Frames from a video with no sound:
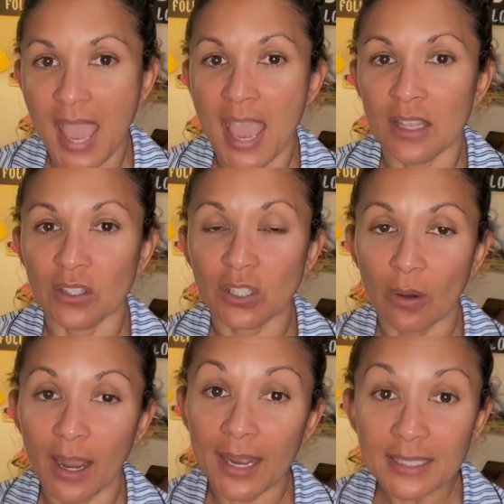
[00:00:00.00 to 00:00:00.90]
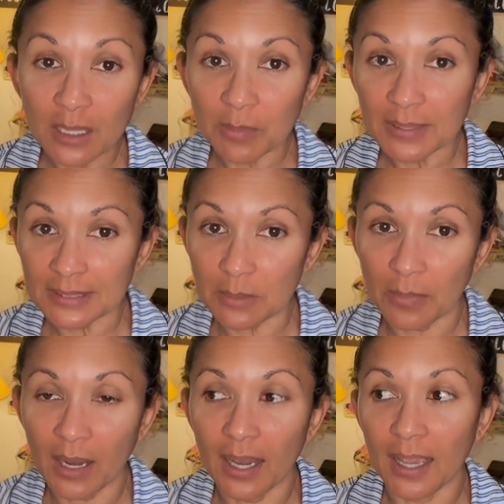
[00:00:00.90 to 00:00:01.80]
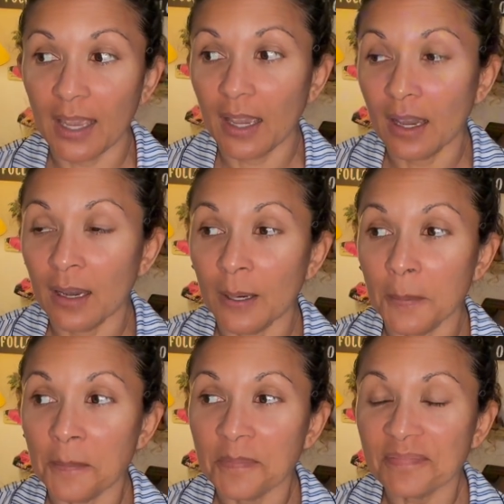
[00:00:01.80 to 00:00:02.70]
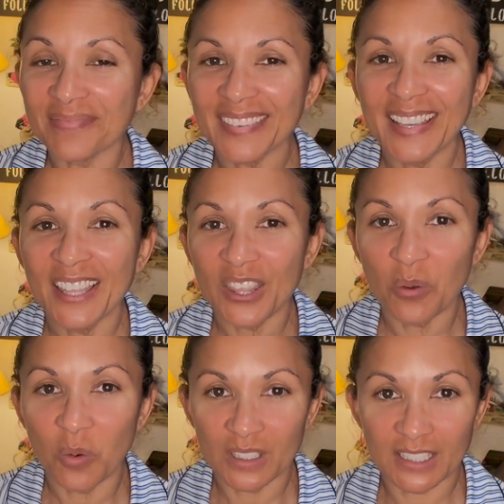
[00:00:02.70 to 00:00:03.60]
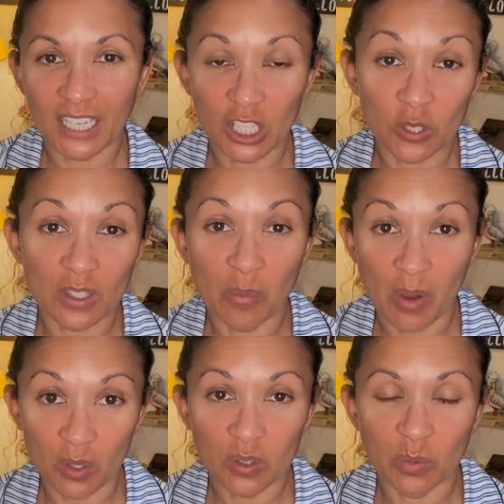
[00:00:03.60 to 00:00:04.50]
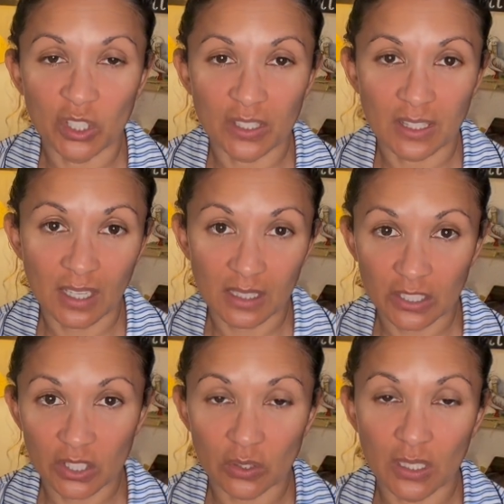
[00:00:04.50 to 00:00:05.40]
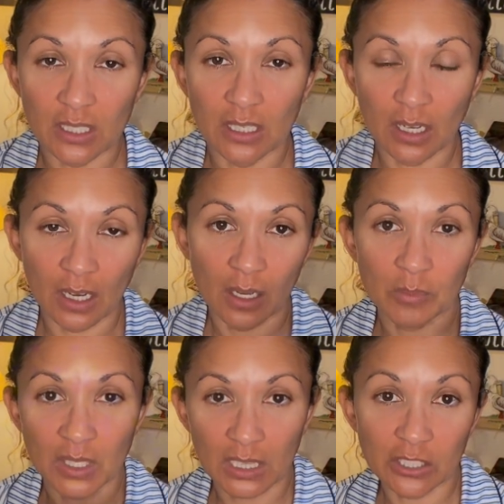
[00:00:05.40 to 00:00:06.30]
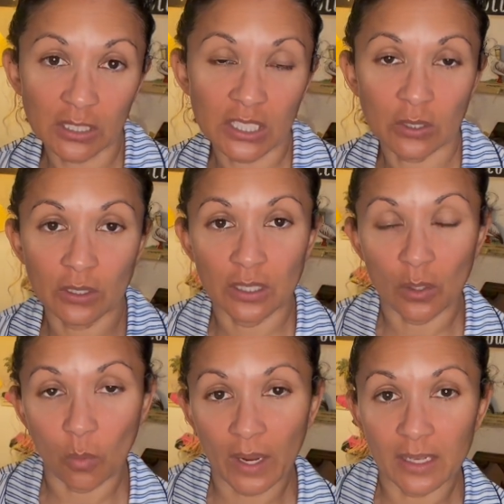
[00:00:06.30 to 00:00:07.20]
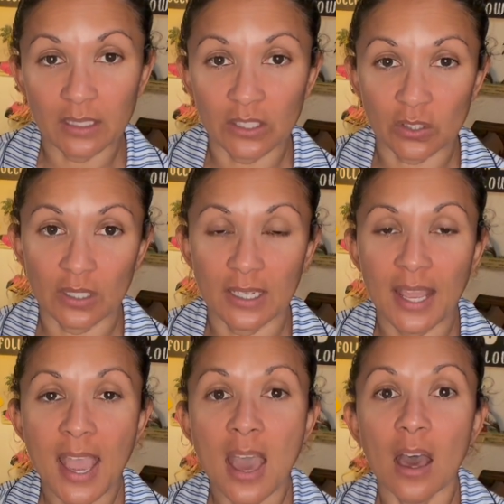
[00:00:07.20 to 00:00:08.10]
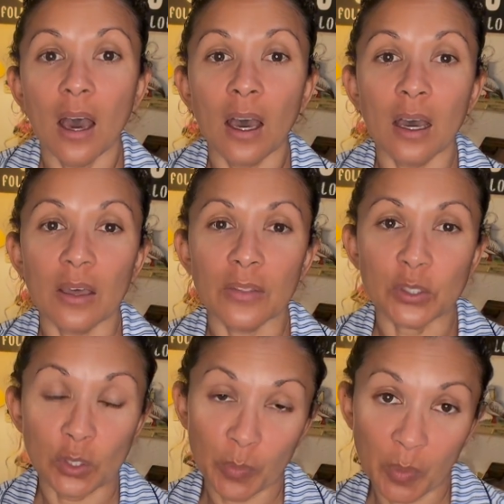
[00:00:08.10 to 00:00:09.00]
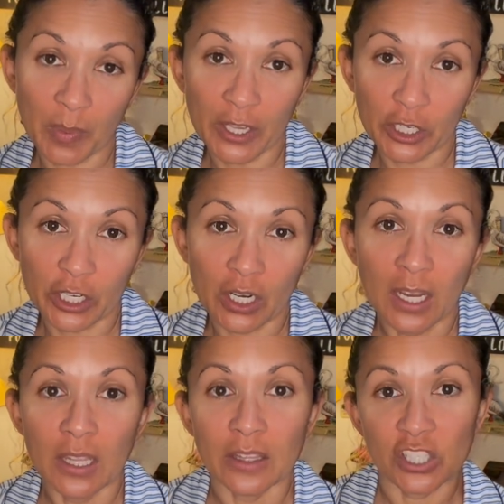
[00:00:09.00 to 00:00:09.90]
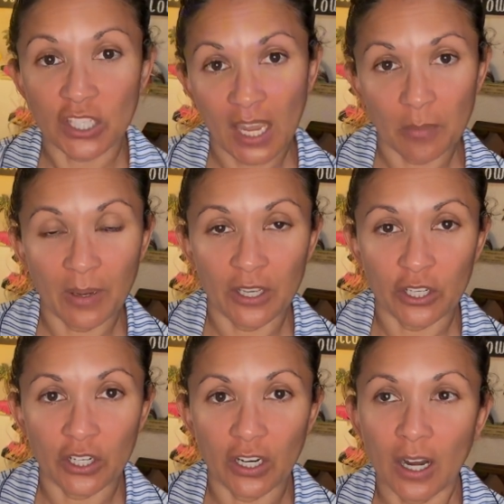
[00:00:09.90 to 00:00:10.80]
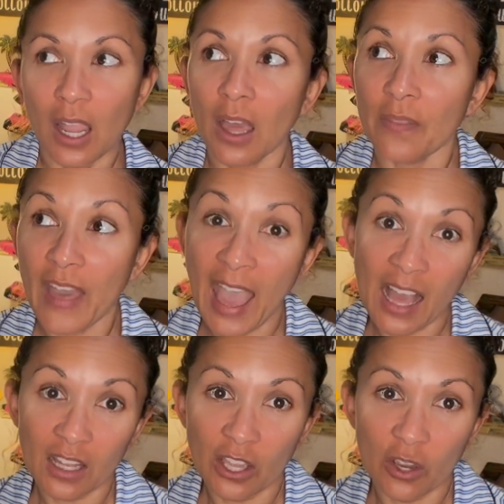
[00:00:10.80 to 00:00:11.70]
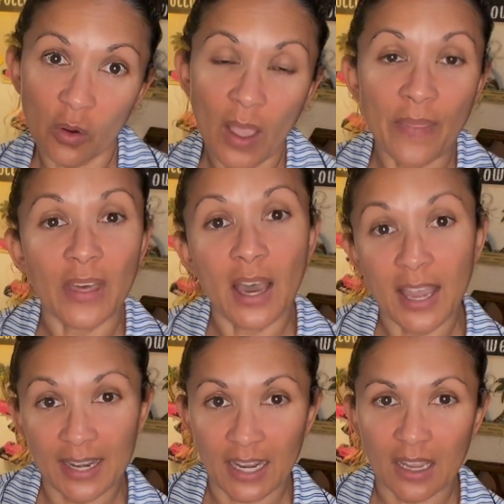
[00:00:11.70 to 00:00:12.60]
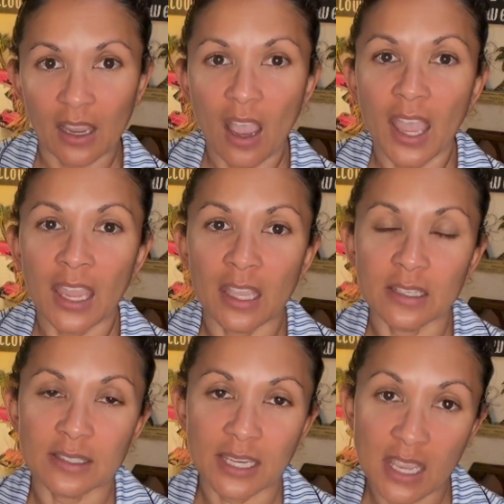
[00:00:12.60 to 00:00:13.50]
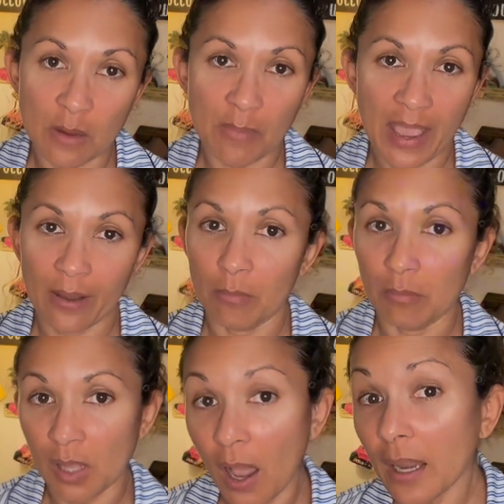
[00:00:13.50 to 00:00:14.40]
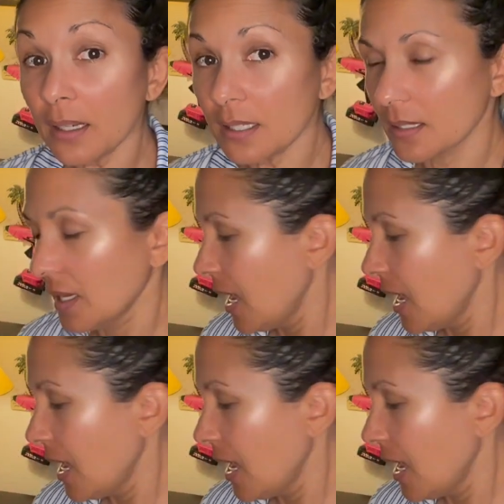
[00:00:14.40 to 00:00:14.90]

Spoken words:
And so I typically buy the ones that I use the most, which is the glycerin, the clear glycerin, the white glycerin, the triple butter, the shea butter, the aloe, and the honey in 10 pound blocks.